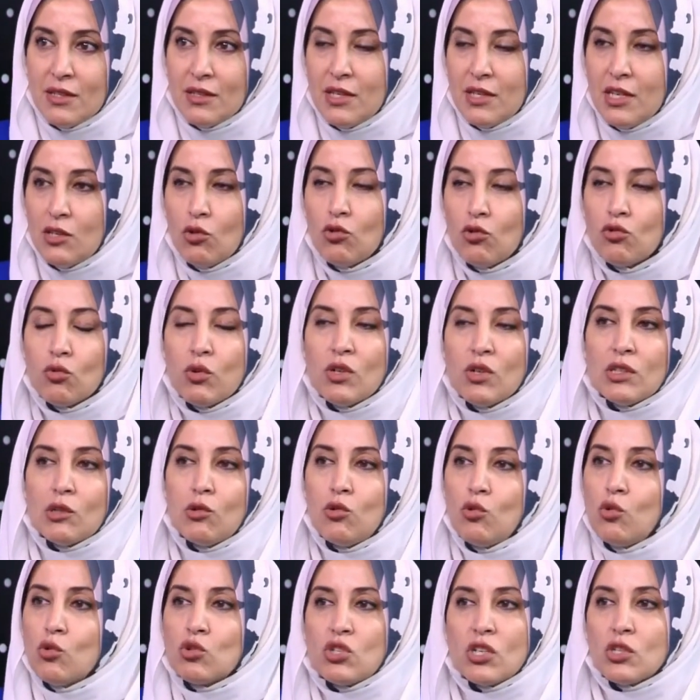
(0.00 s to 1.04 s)
You don't want
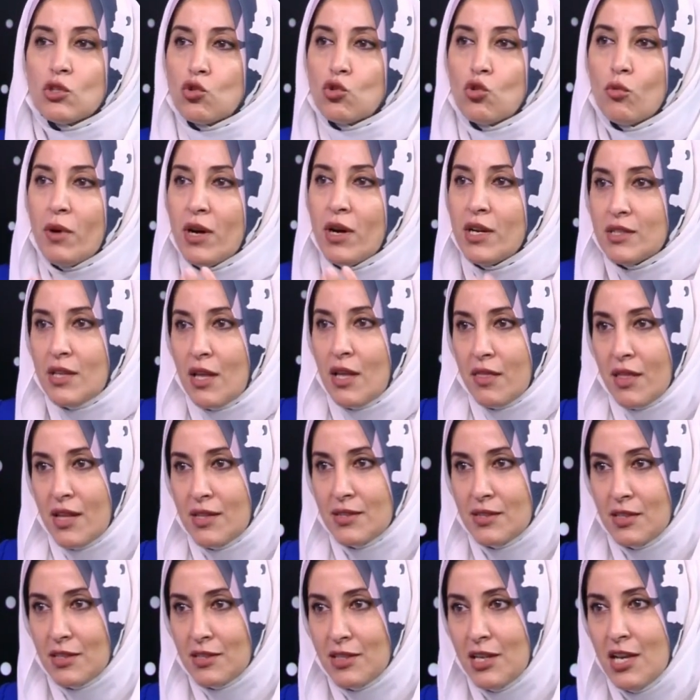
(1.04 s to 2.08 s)
you just to buy it and
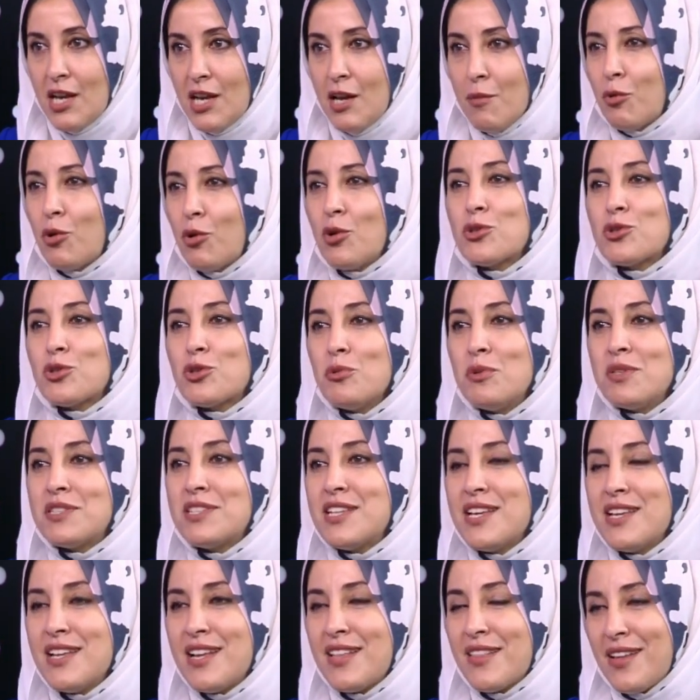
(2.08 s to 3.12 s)
that's it. Because to
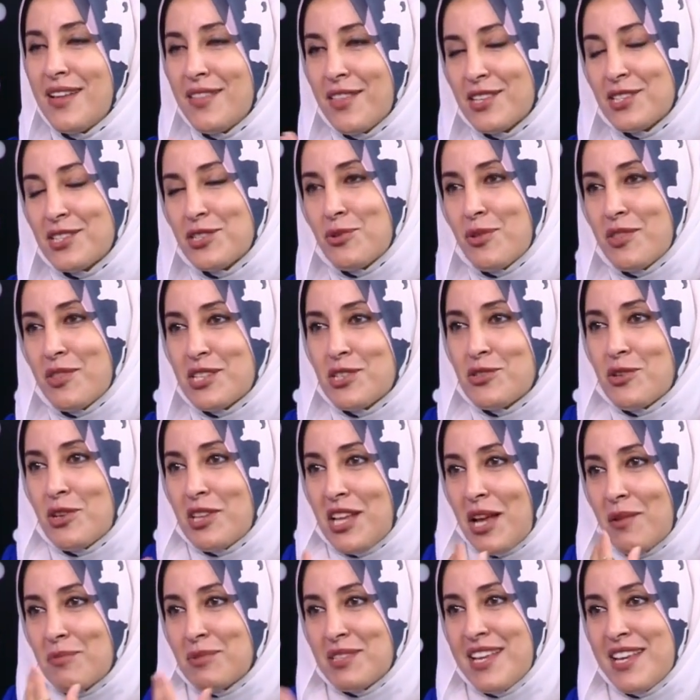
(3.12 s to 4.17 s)
maintain, this is what
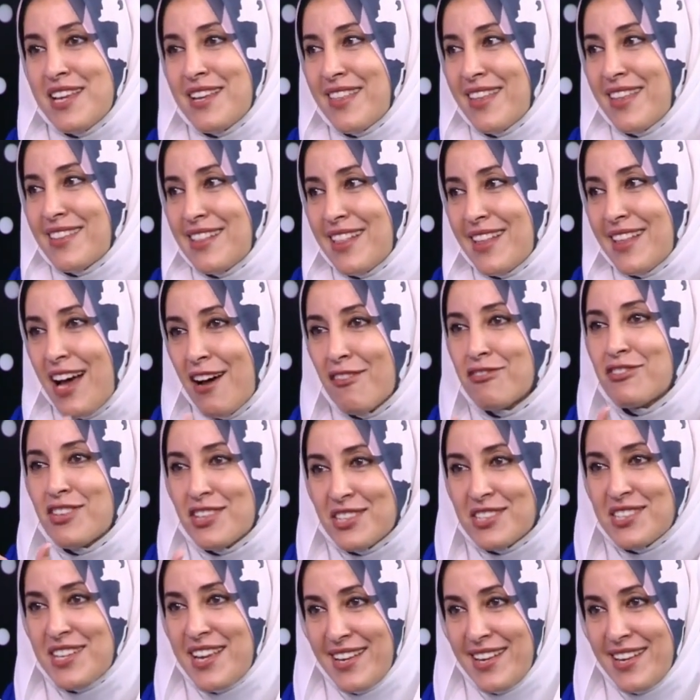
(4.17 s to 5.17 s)
I'm saying, that after sale.